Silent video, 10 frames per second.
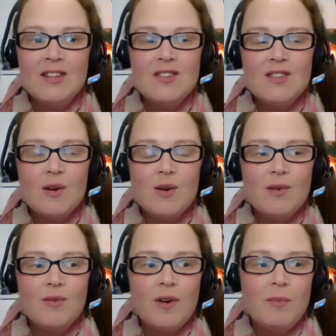
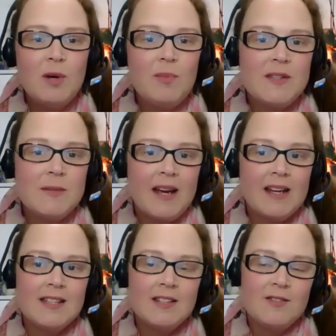So from your
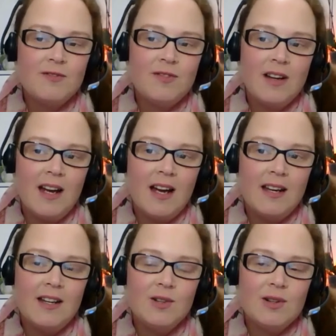perspective and
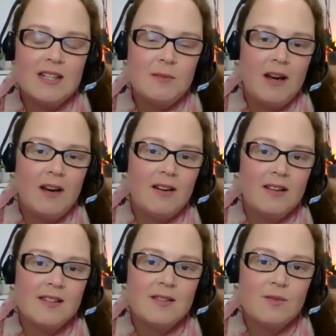in your
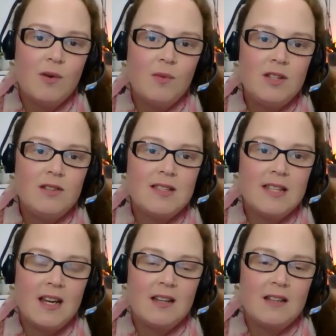experience, what would you
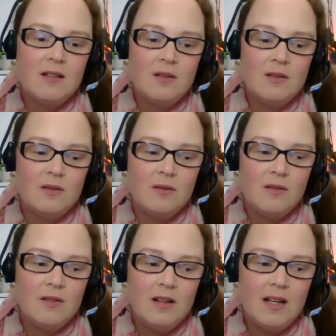say to,
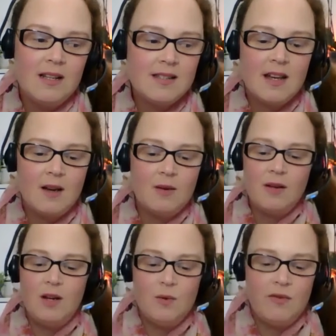let's say,
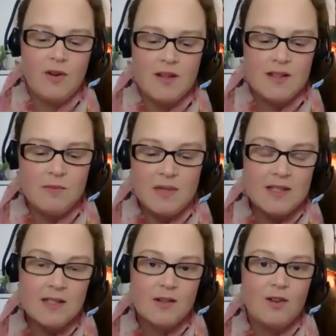you know, we've got some
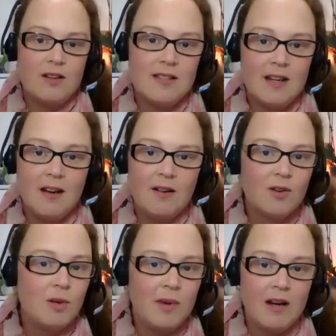business owners in our
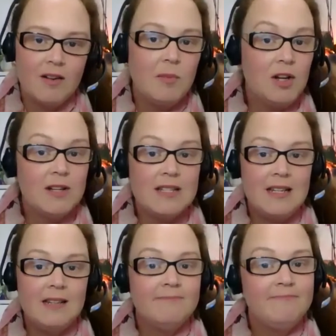group, in our
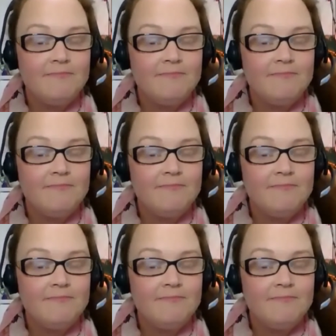community,